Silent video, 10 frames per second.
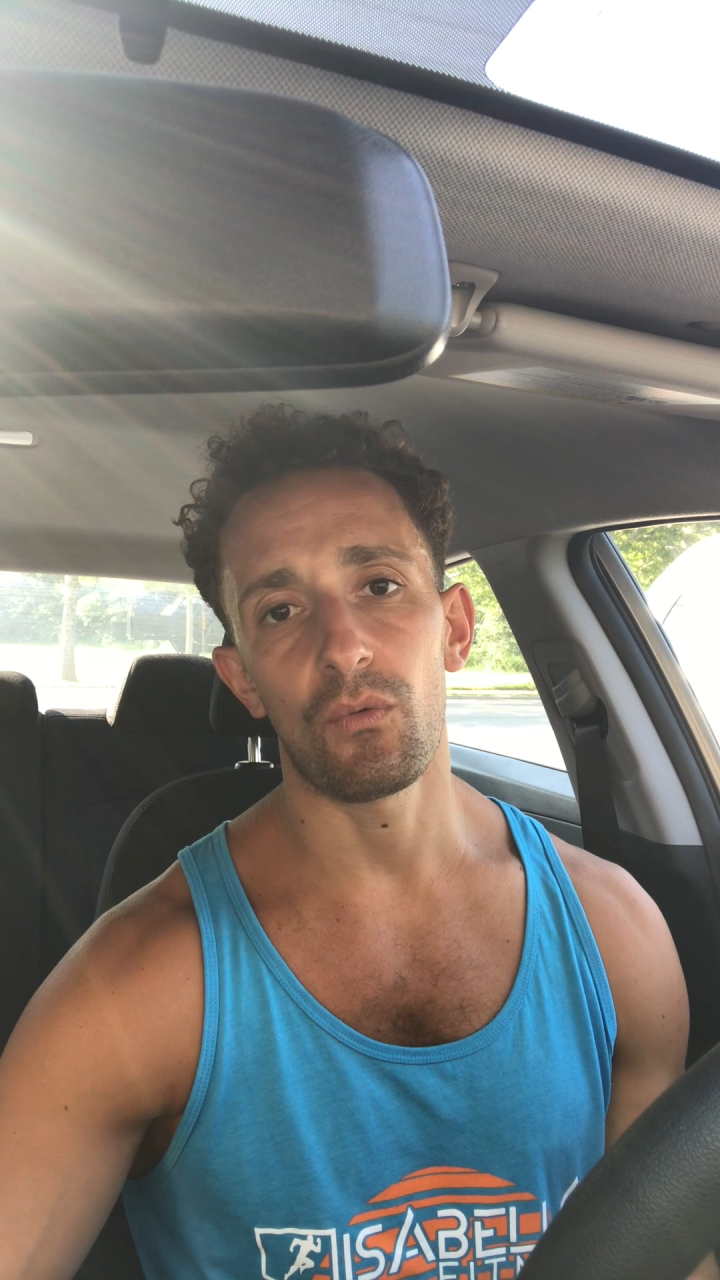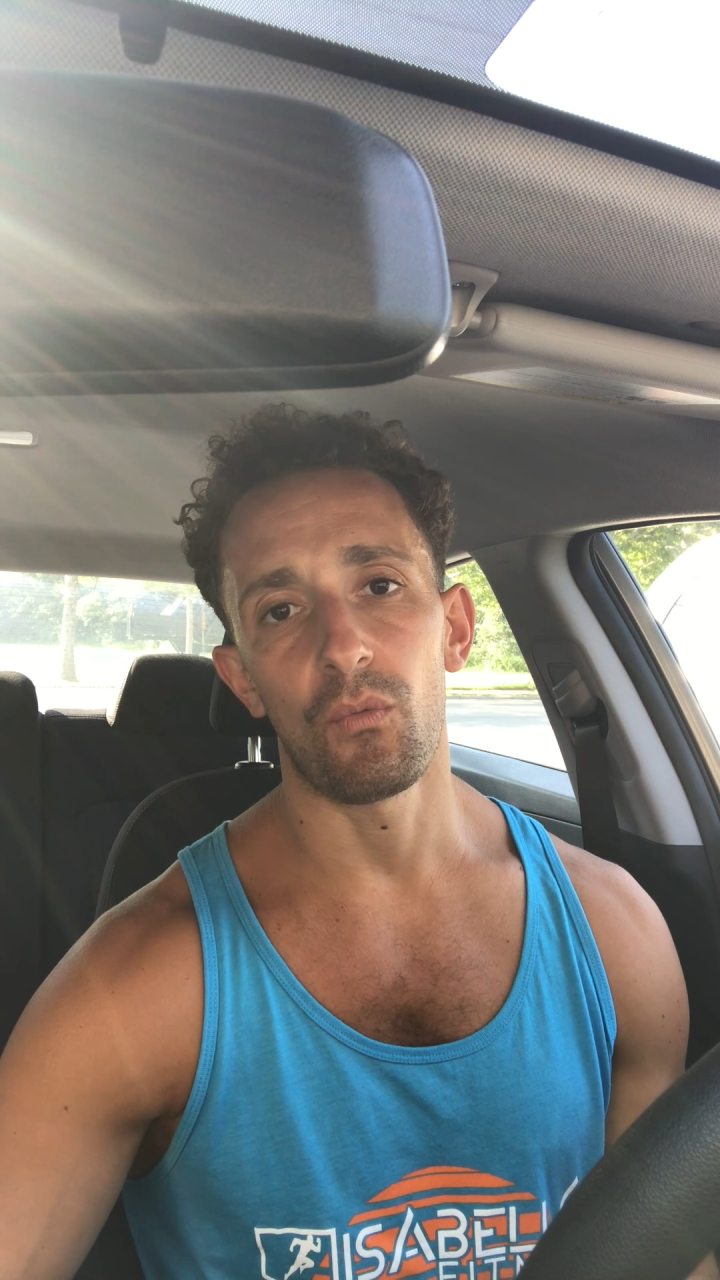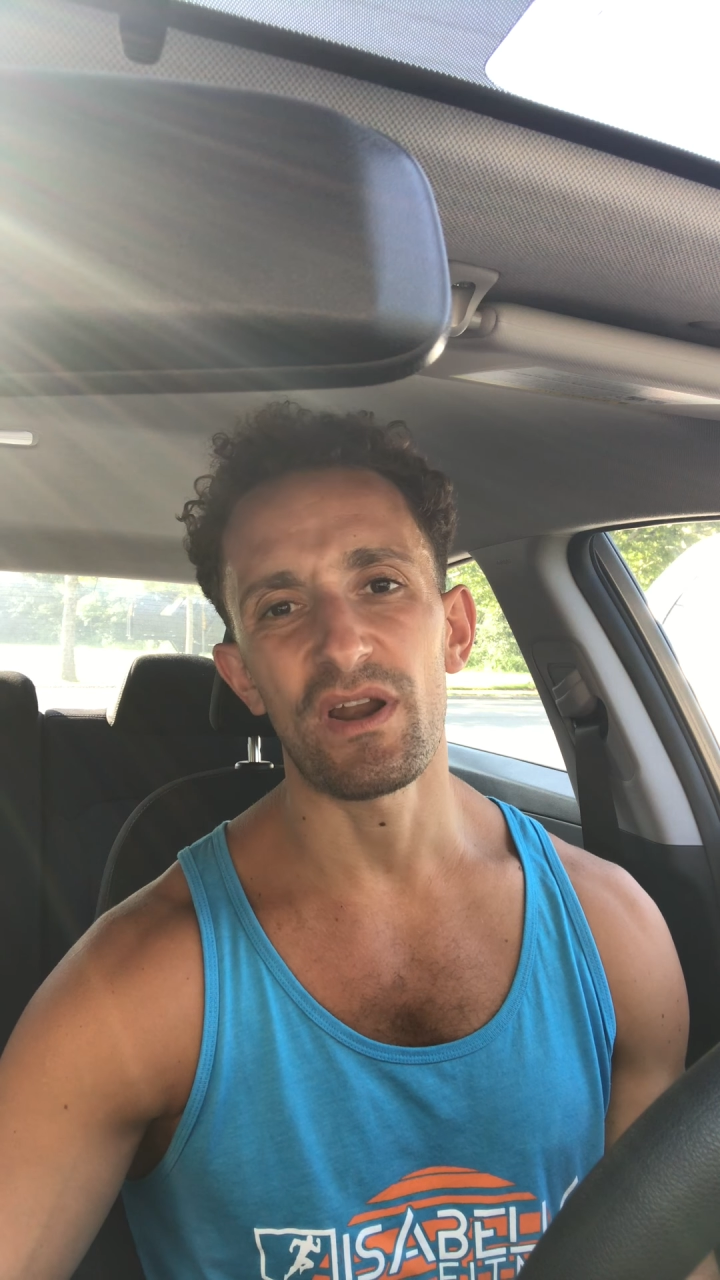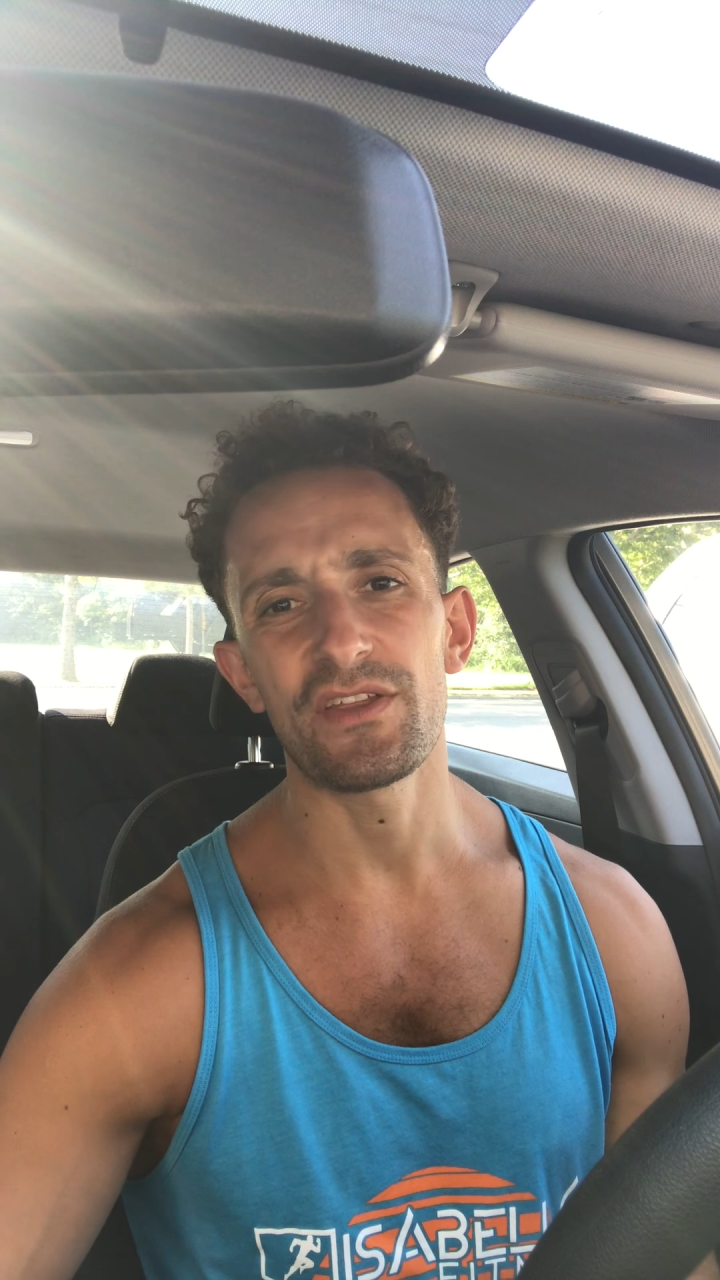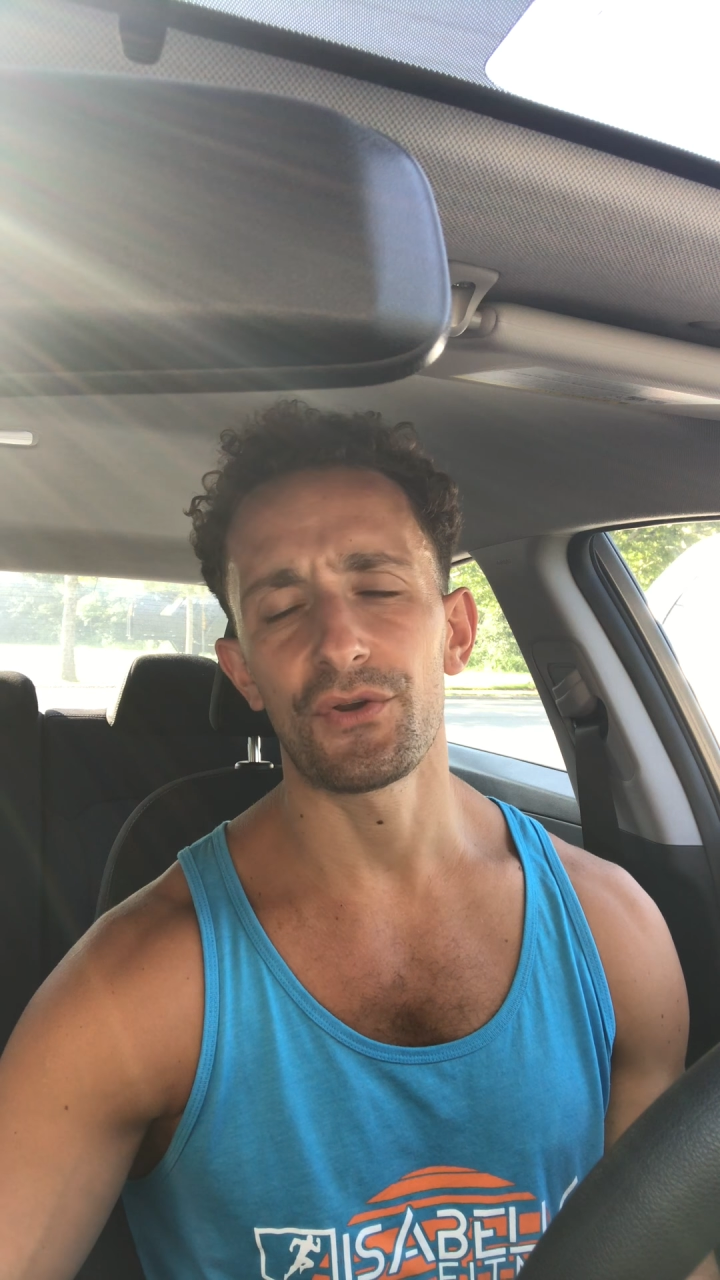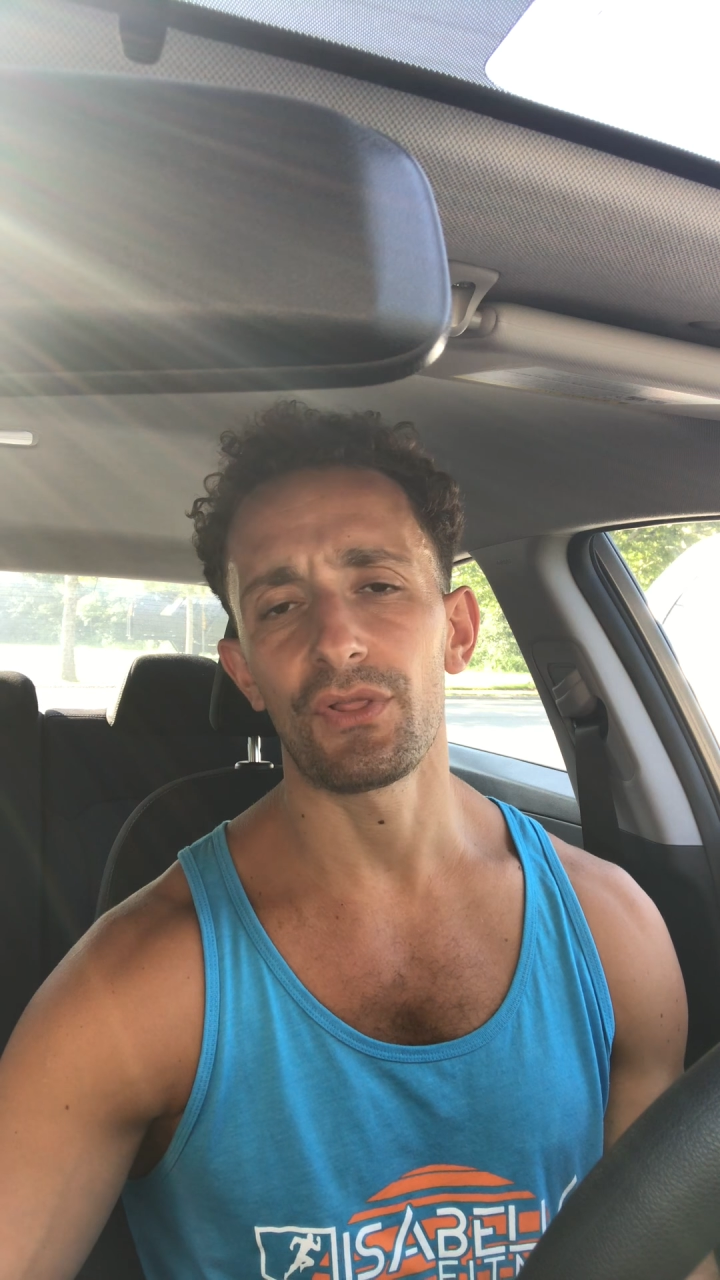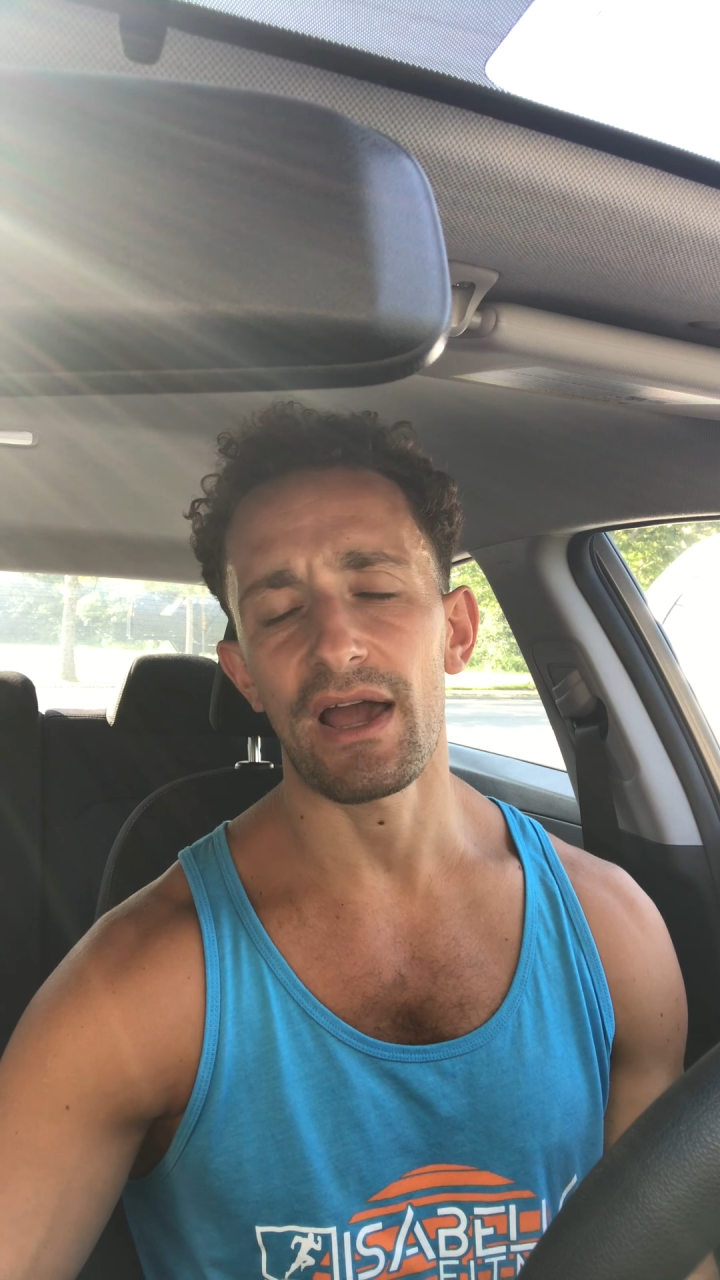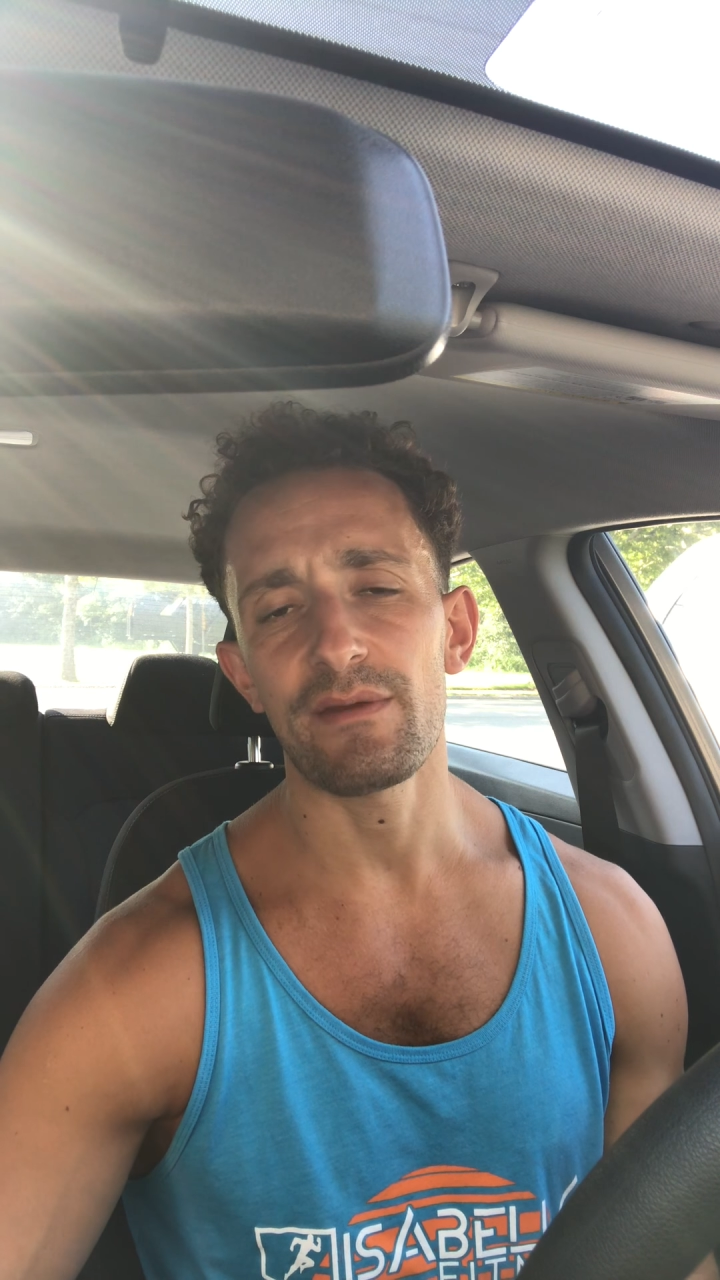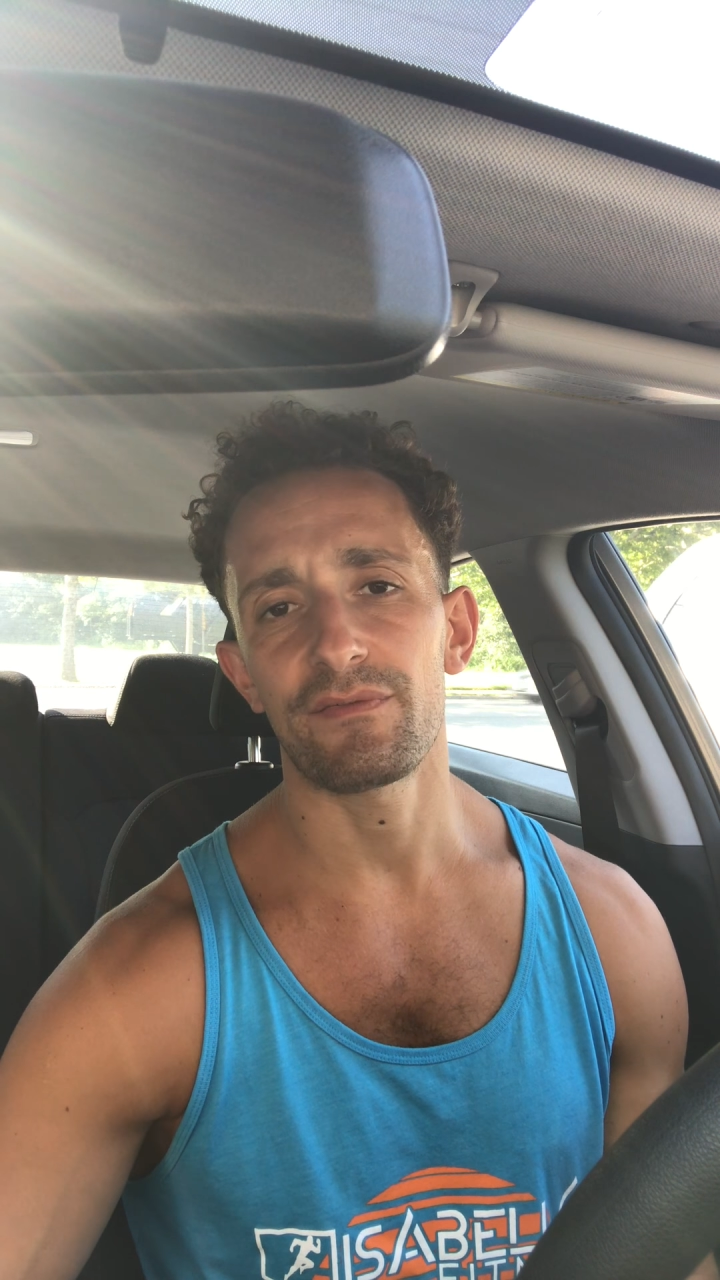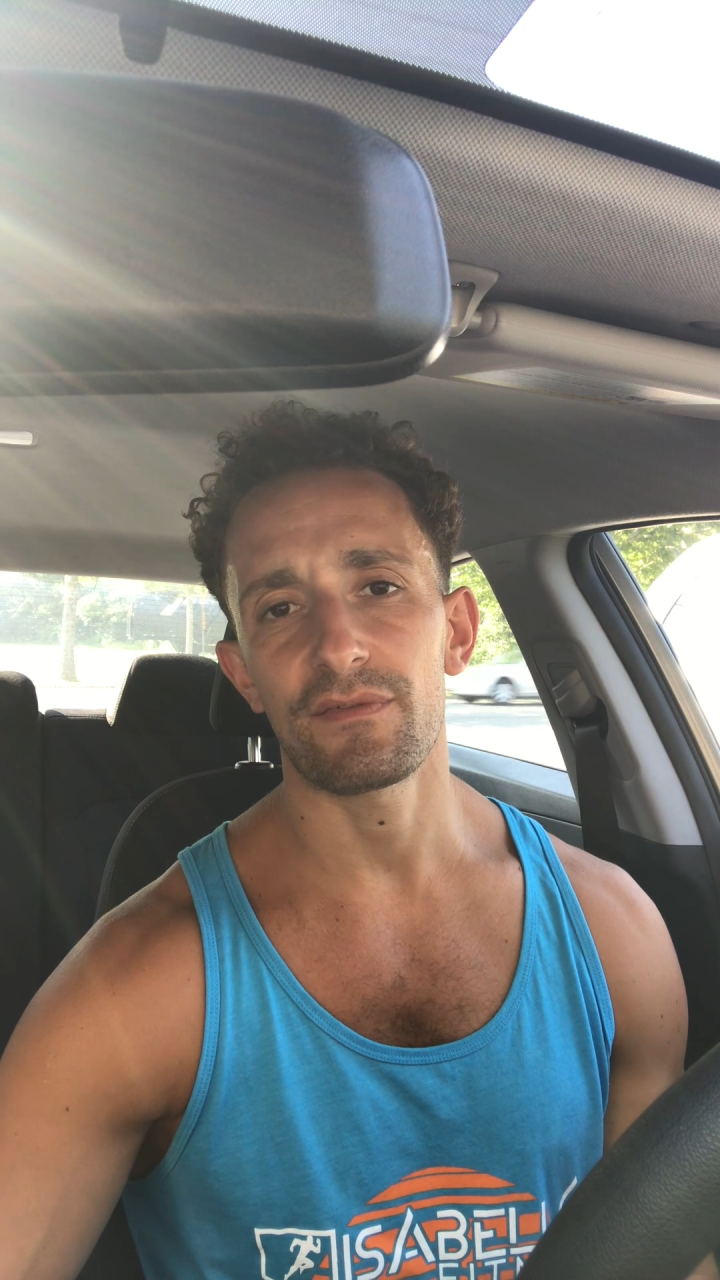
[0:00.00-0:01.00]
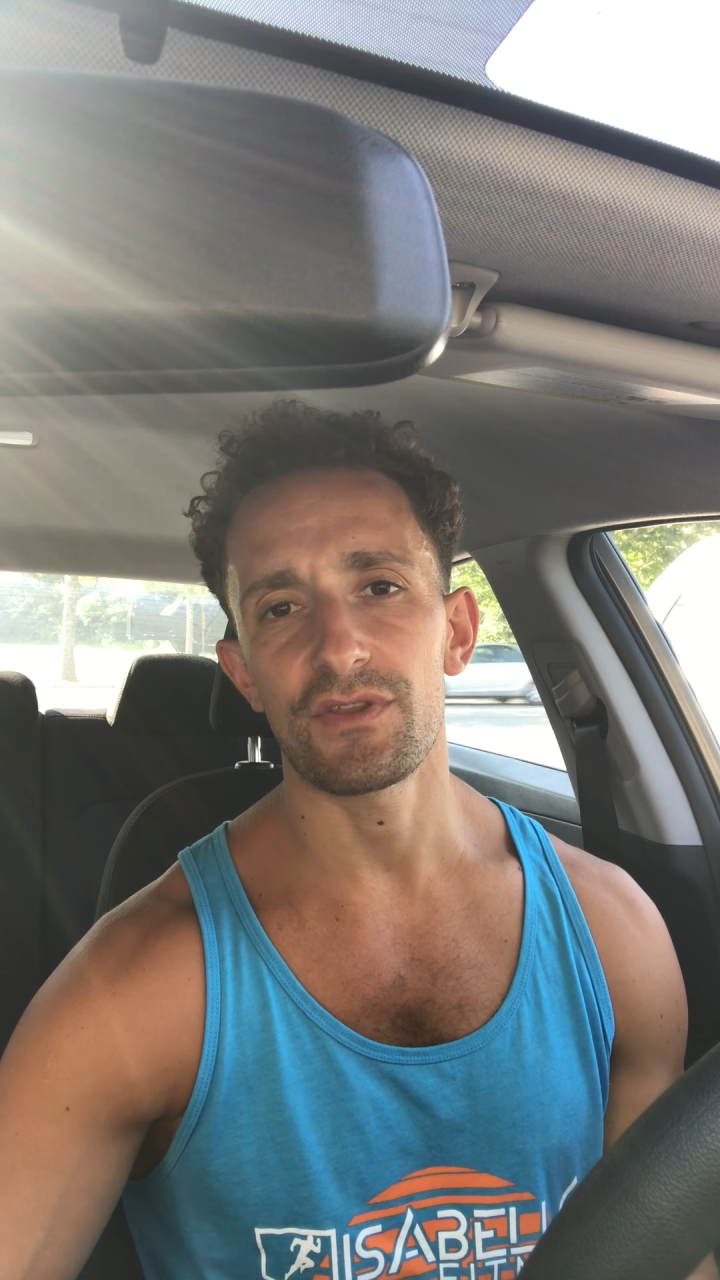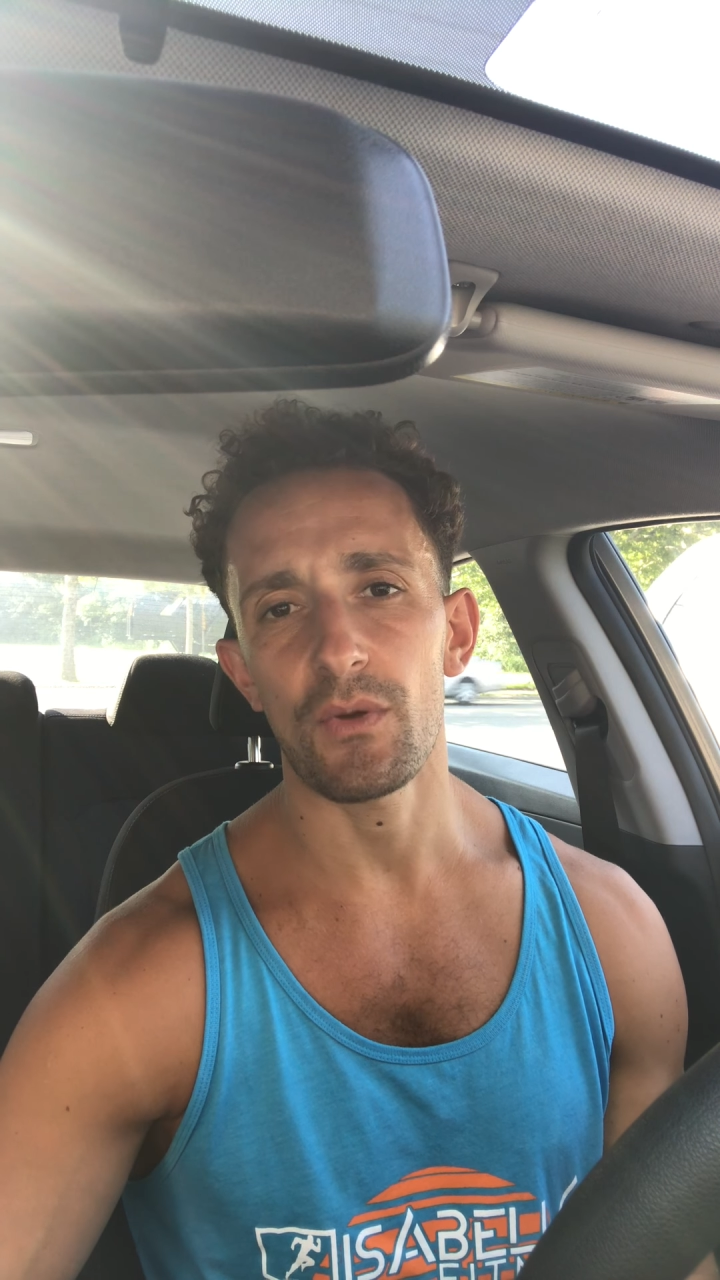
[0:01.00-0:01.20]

what in your life